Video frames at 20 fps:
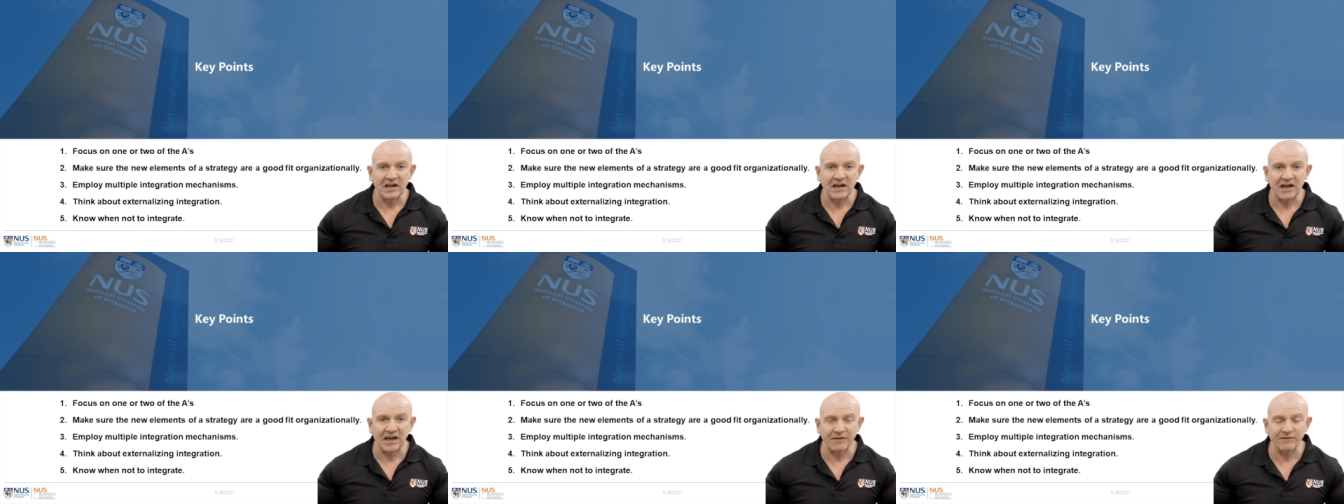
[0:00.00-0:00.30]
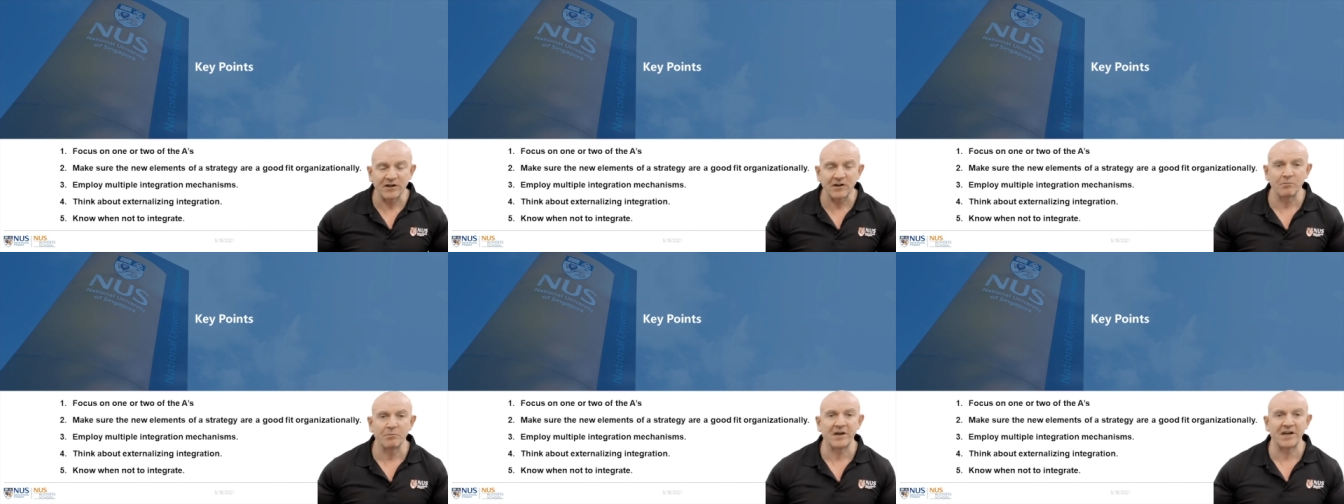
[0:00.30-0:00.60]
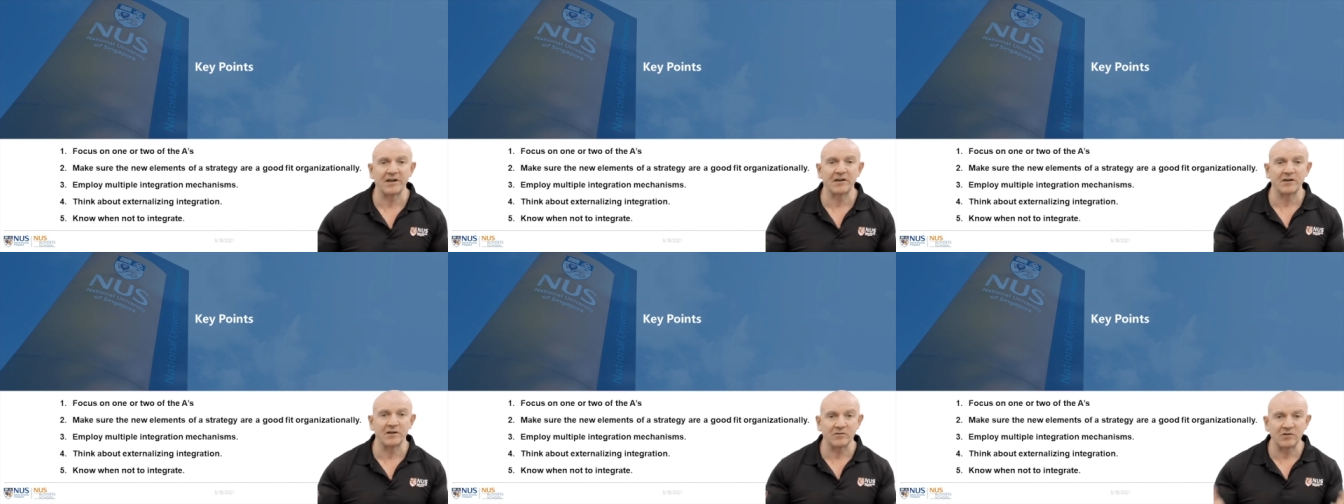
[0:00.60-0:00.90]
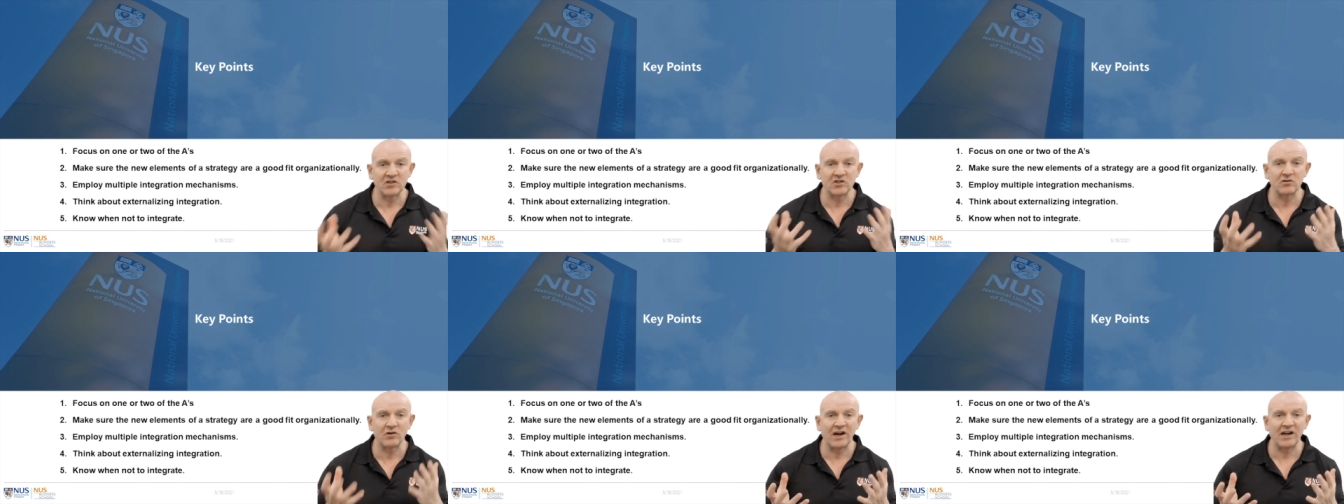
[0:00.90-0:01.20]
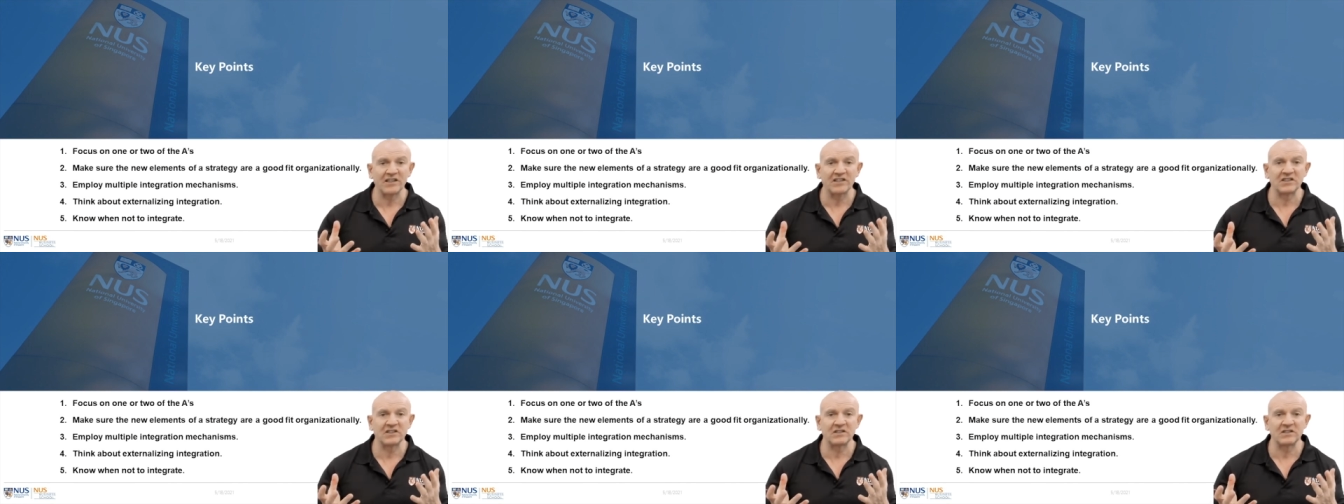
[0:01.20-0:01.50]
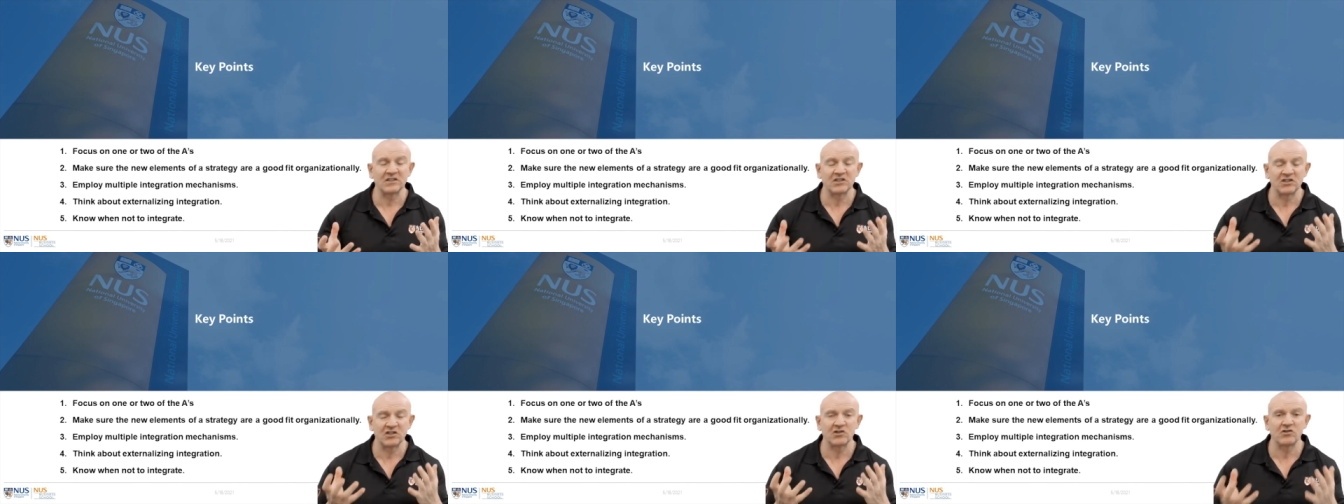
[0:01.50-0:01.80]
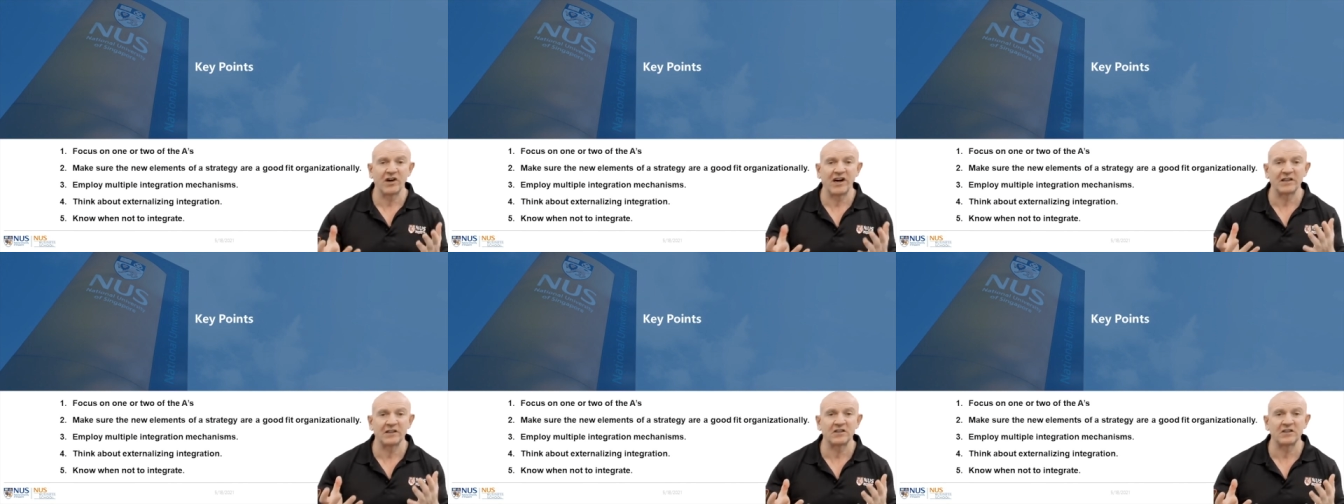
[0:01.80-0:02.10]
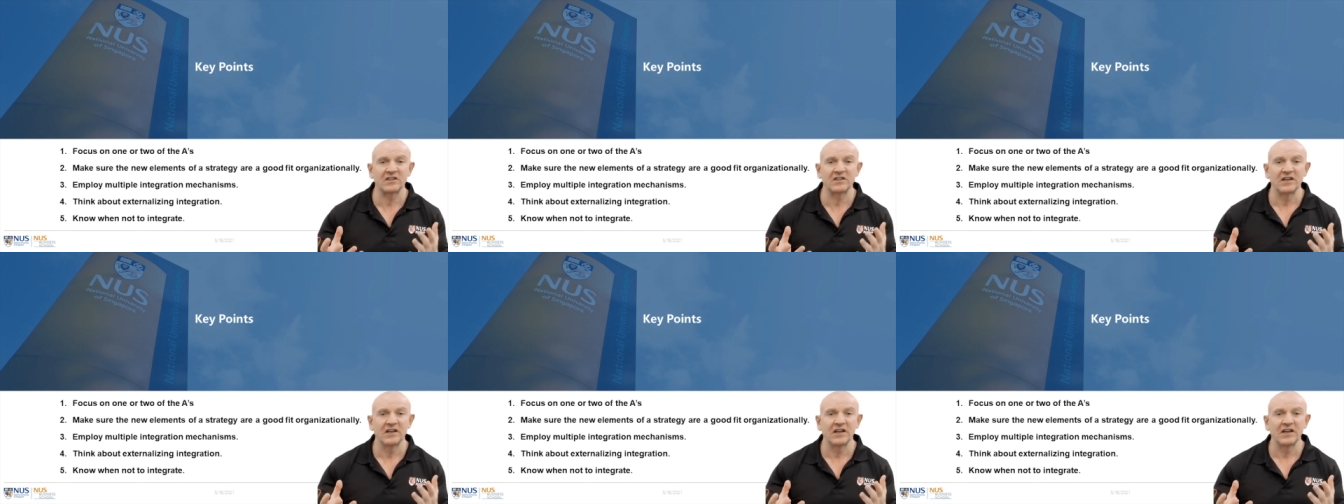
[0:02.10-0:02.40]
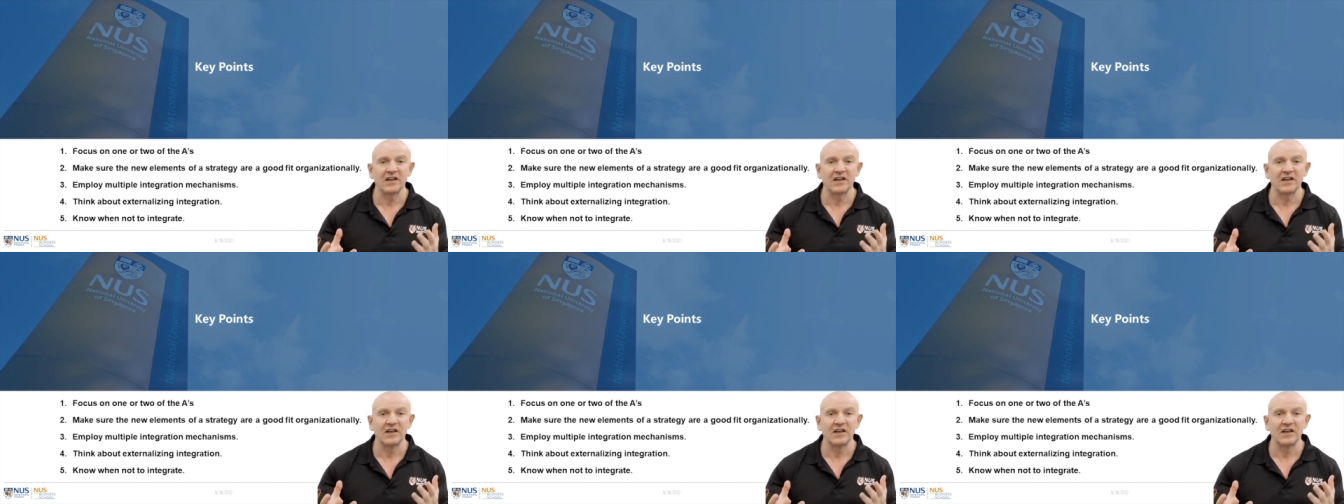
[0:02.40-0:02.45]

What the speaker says: of competitive strengths